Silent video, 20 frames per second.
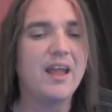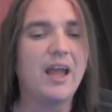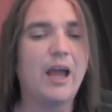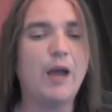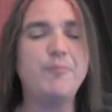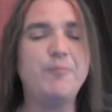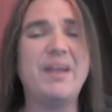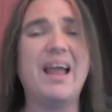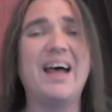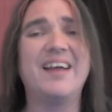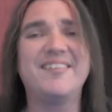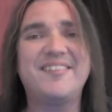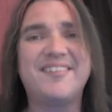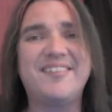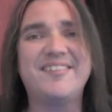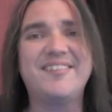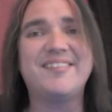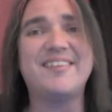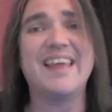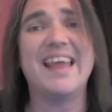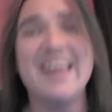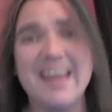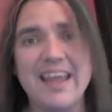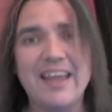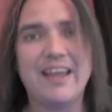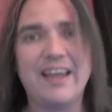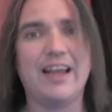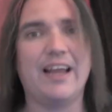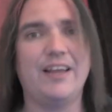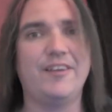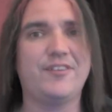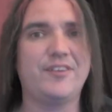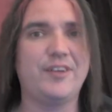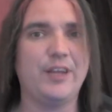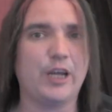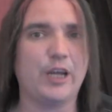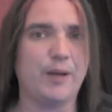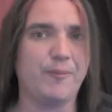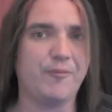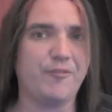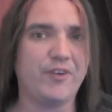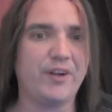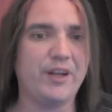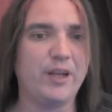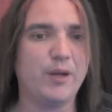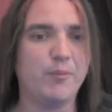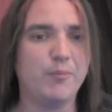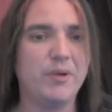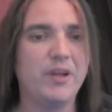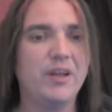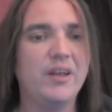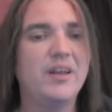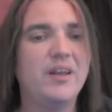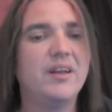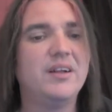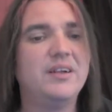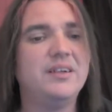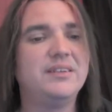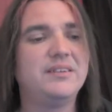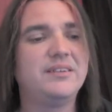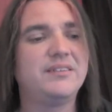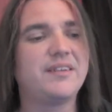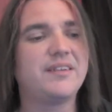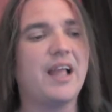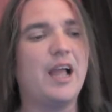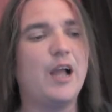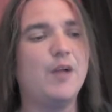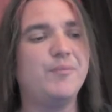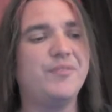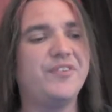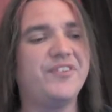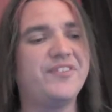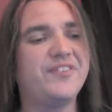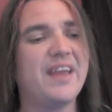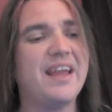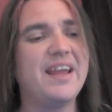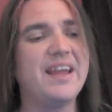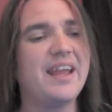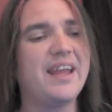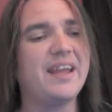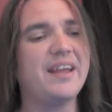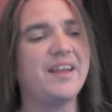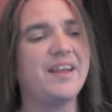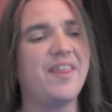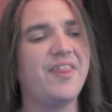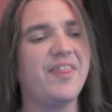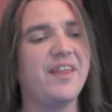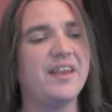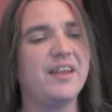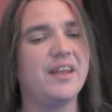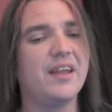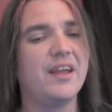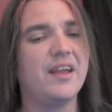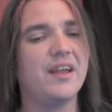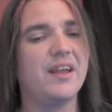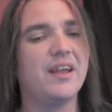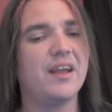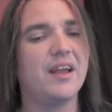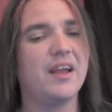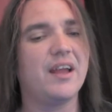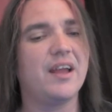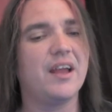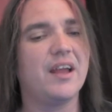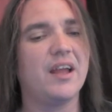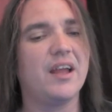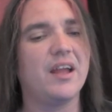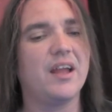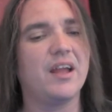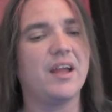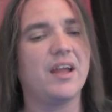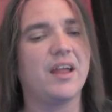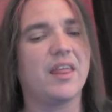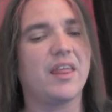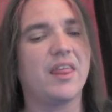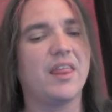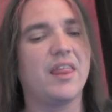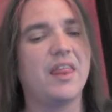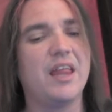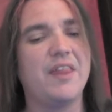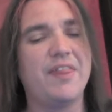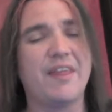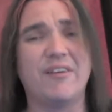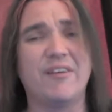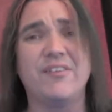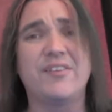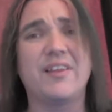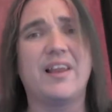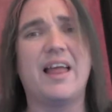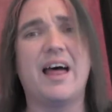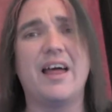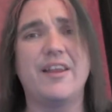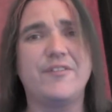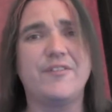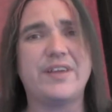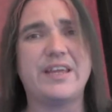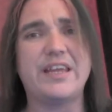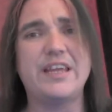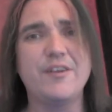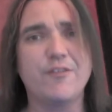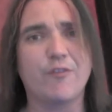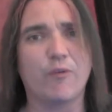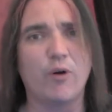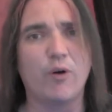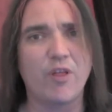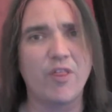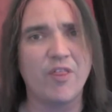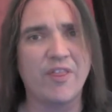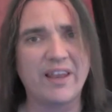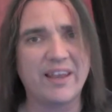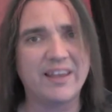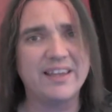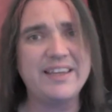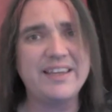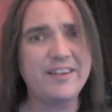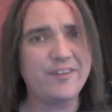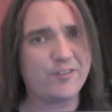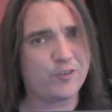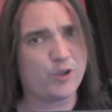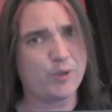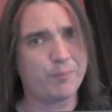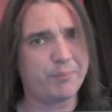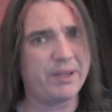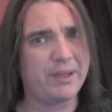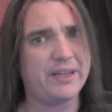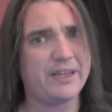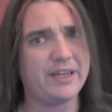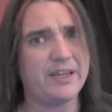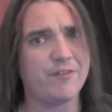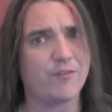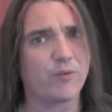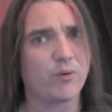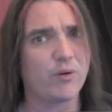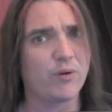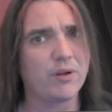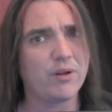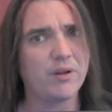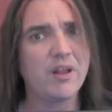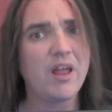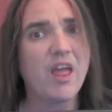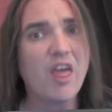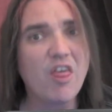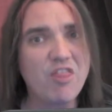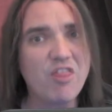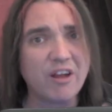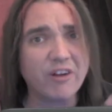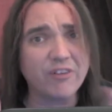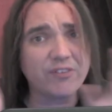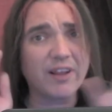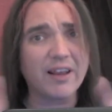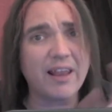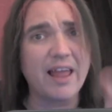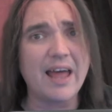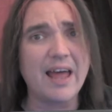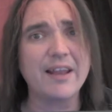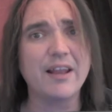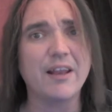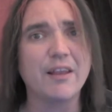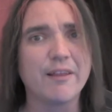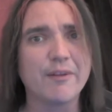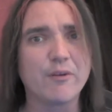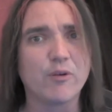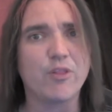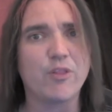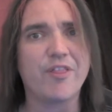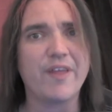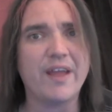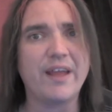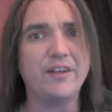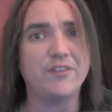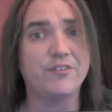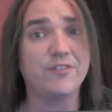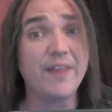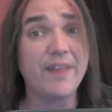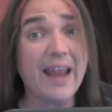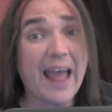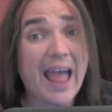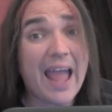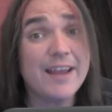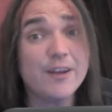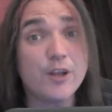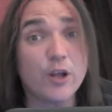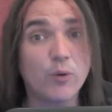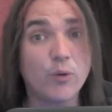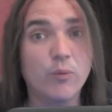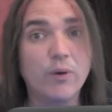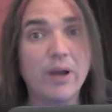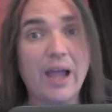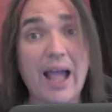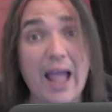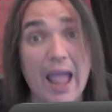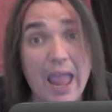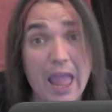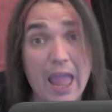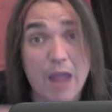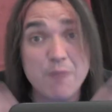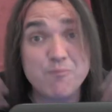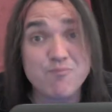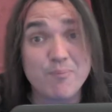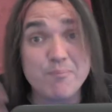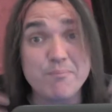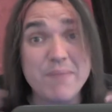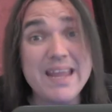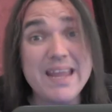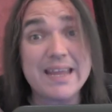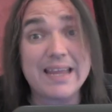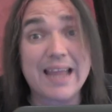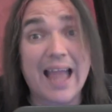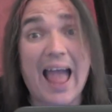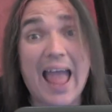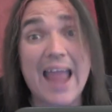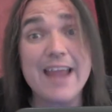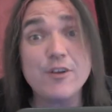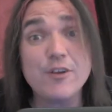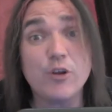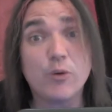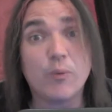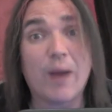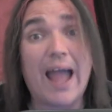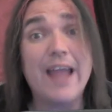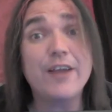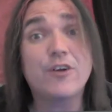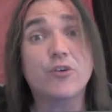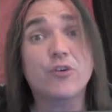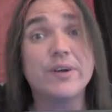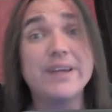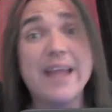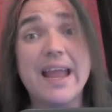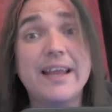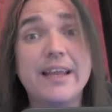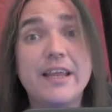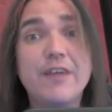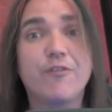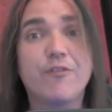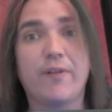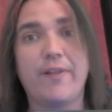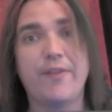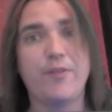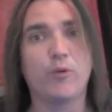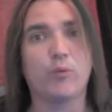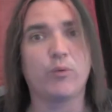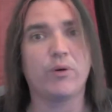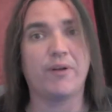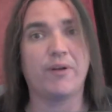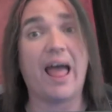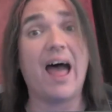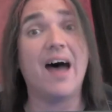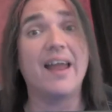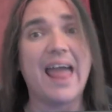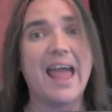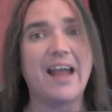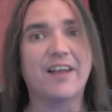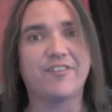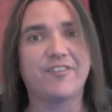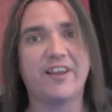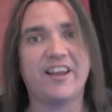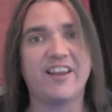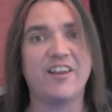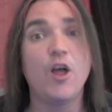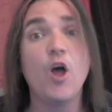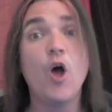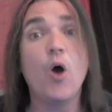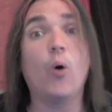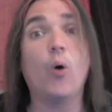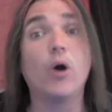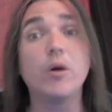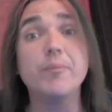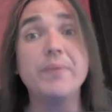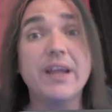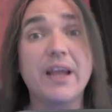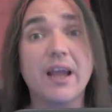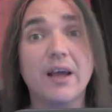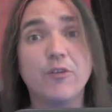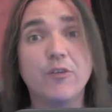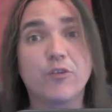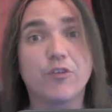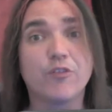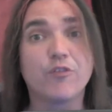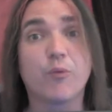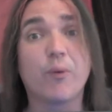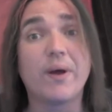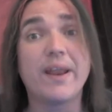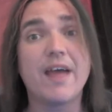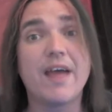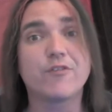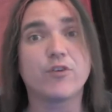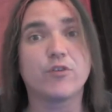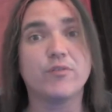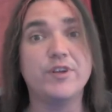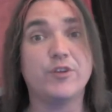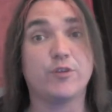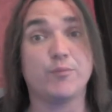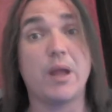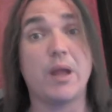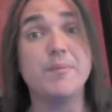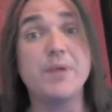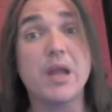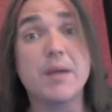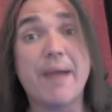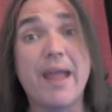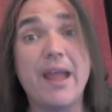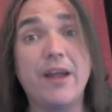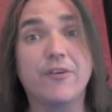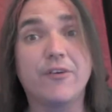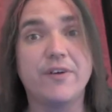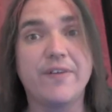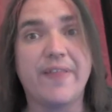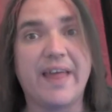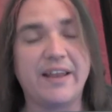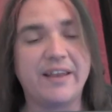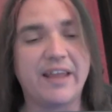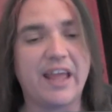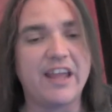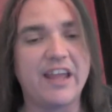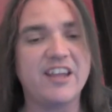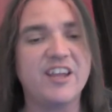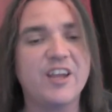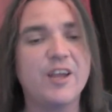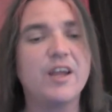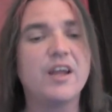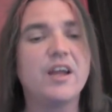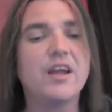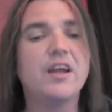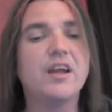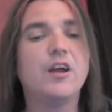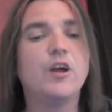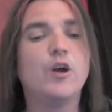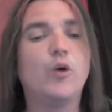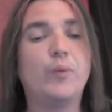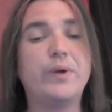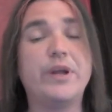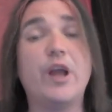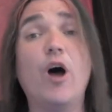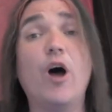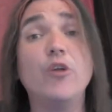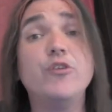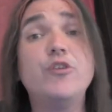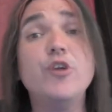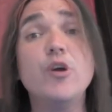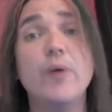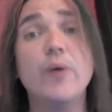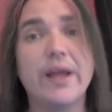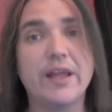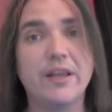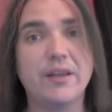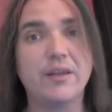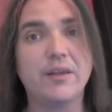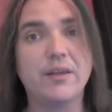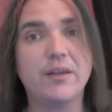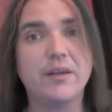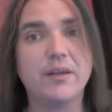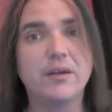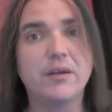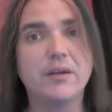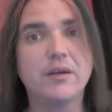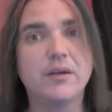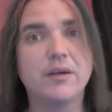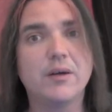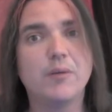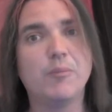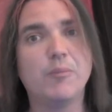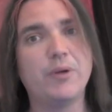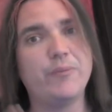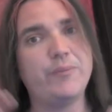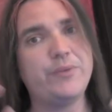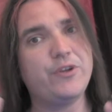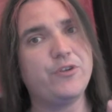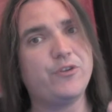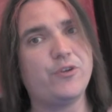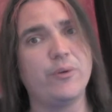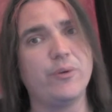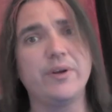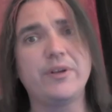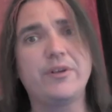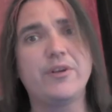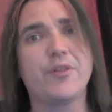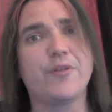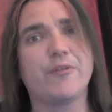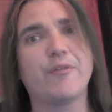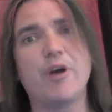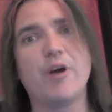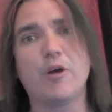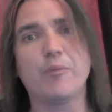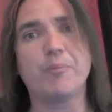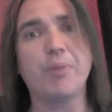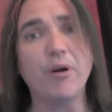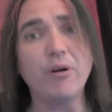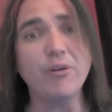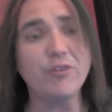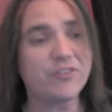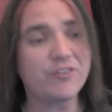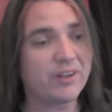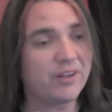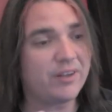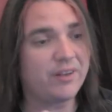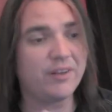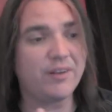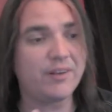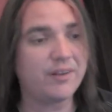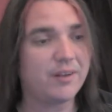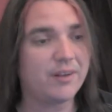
I'm not saying I stick up for him. I'm saying that there is a lot of evil that leads to big evil. There's a lot of little things that I do. I do. I create evil in the world, on accident, or because of whatever reason. Maybe I'm angry that day. We all do it. But when you do it to the wrong person,